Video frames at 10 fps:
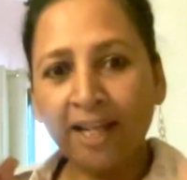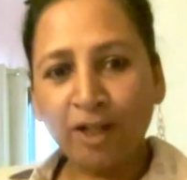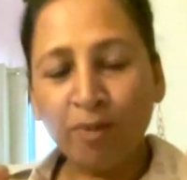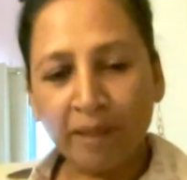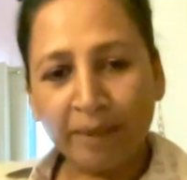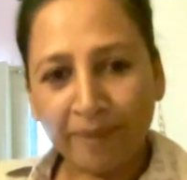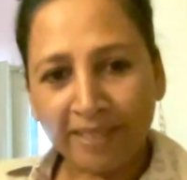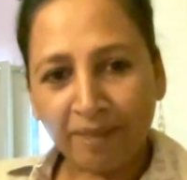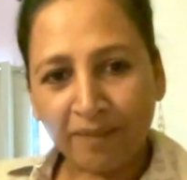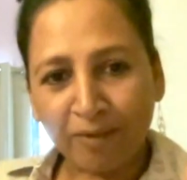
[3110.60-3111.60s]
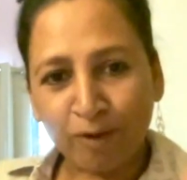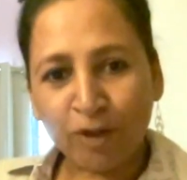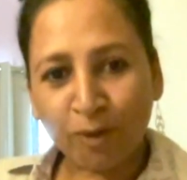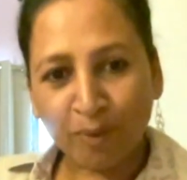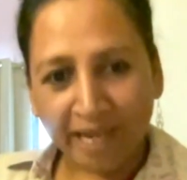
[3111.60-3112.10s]
"Can you make me something
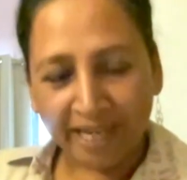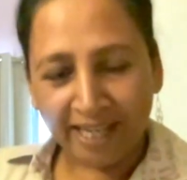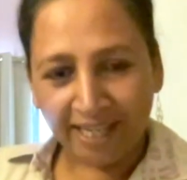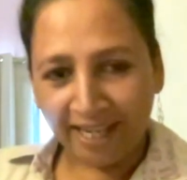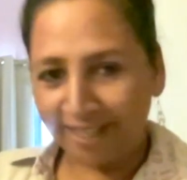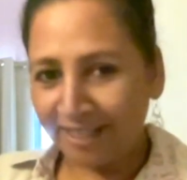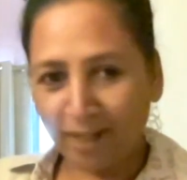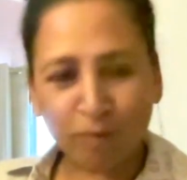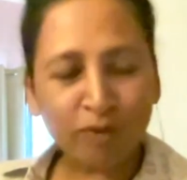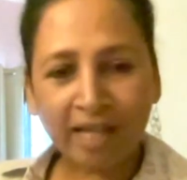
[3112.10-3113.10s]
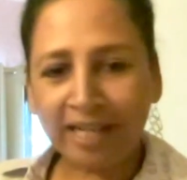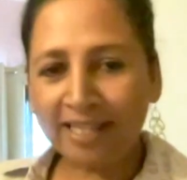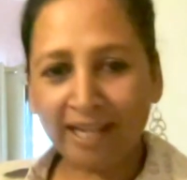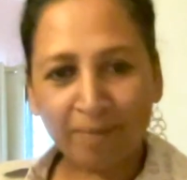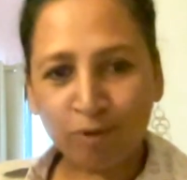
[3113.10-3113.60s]
what you're wearing?" I think
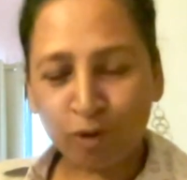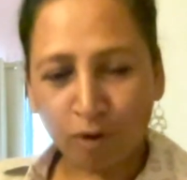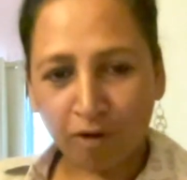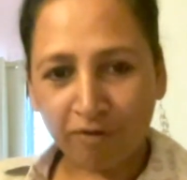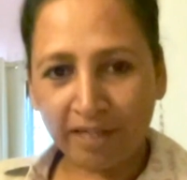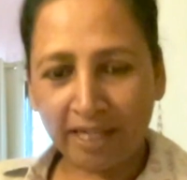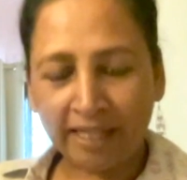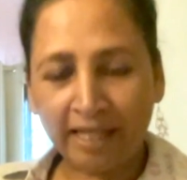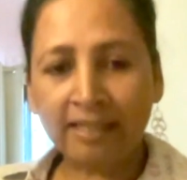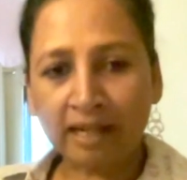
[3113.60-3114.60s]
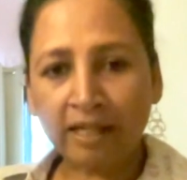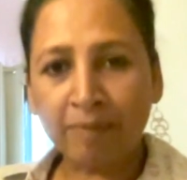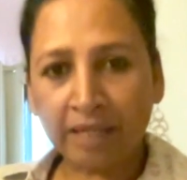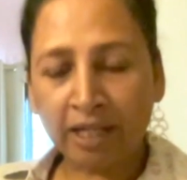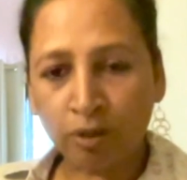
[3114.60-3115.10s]
that came too often. And then I started
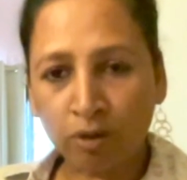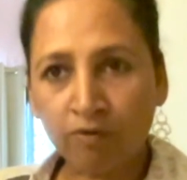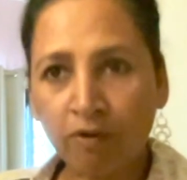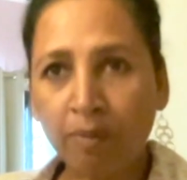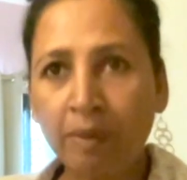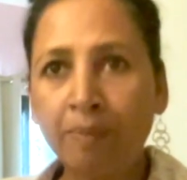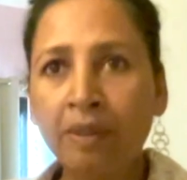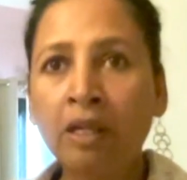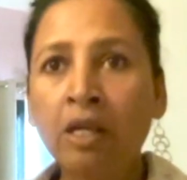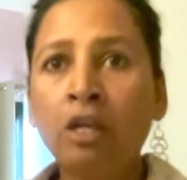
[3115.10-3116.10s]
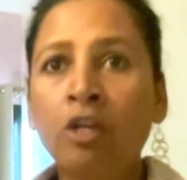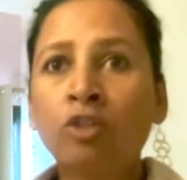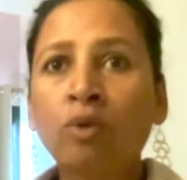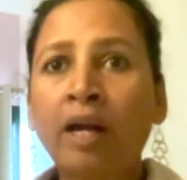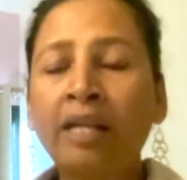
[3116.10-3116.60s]
making clothes for people.
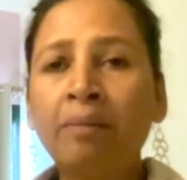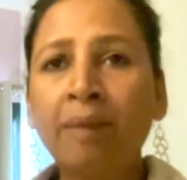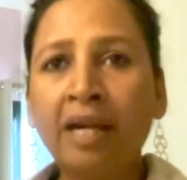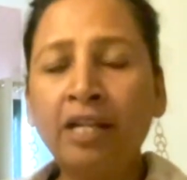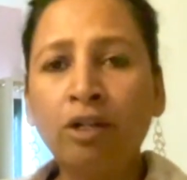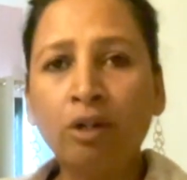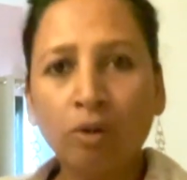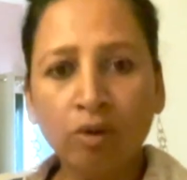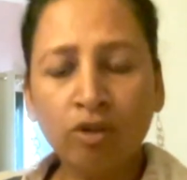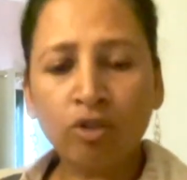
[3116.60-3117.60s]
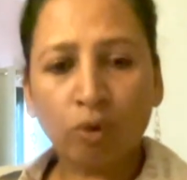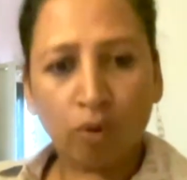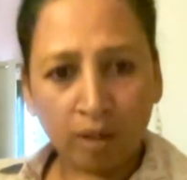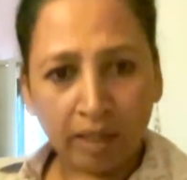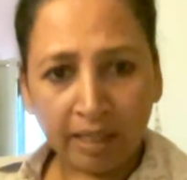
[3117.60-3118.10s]
So I made clothes
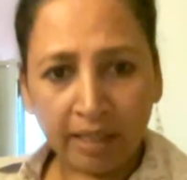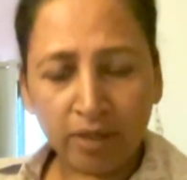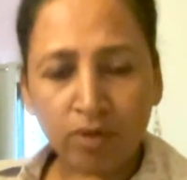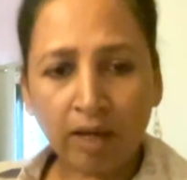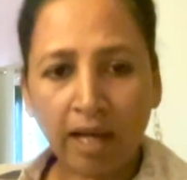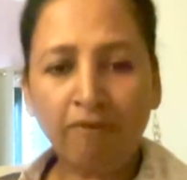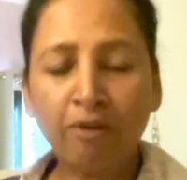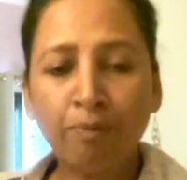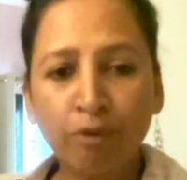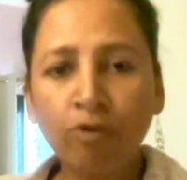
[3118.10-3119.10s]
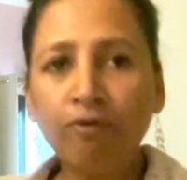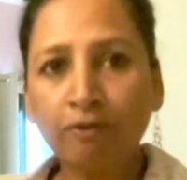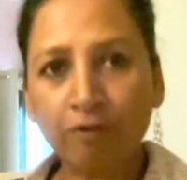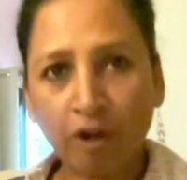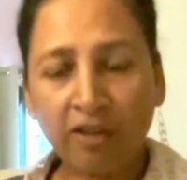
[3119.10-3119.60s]
only to have a proof
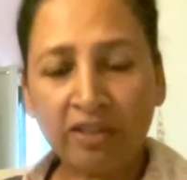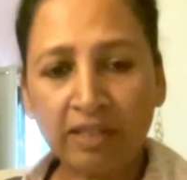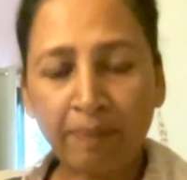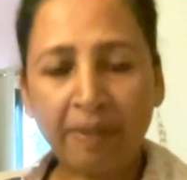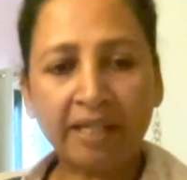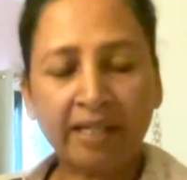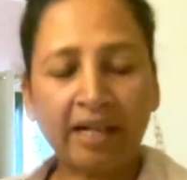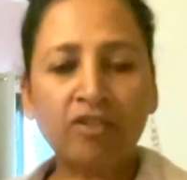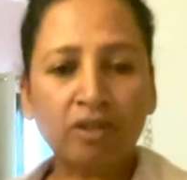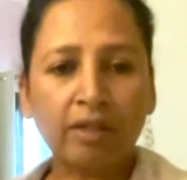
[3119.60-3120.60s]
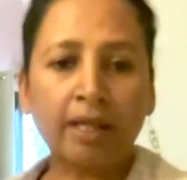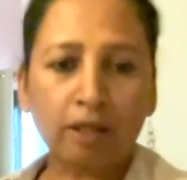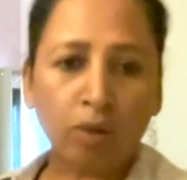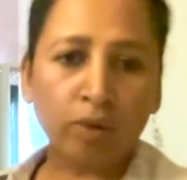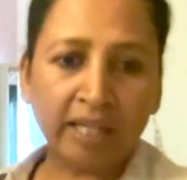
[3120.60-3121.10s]
of concept that natural
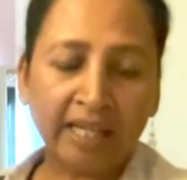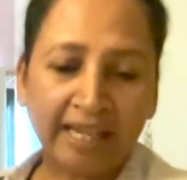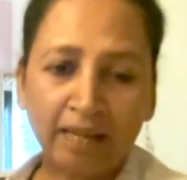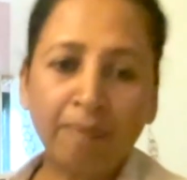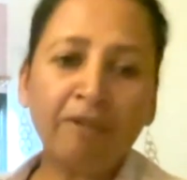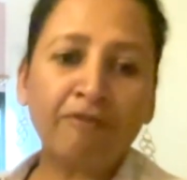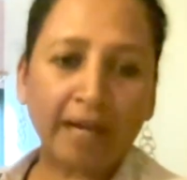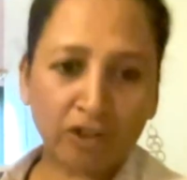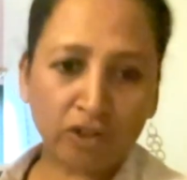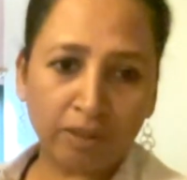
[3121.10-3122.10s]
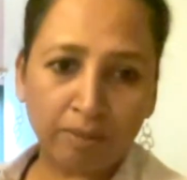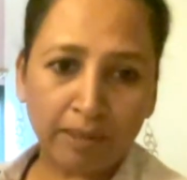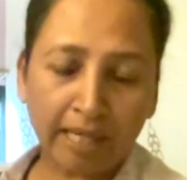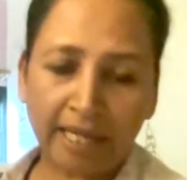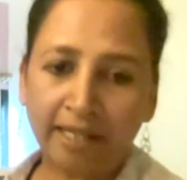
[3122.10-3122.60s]
like clothing can be
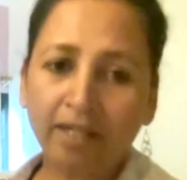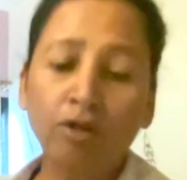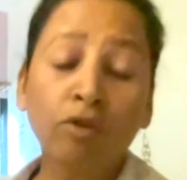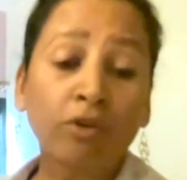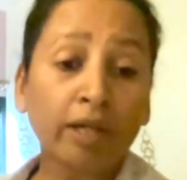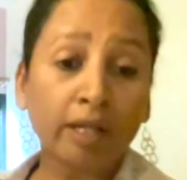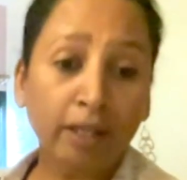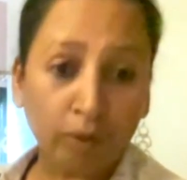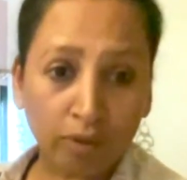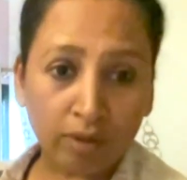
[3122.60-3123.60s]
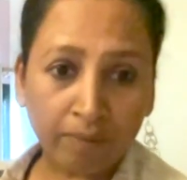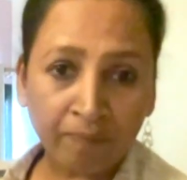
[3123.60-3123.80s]
fashionable and can look really good.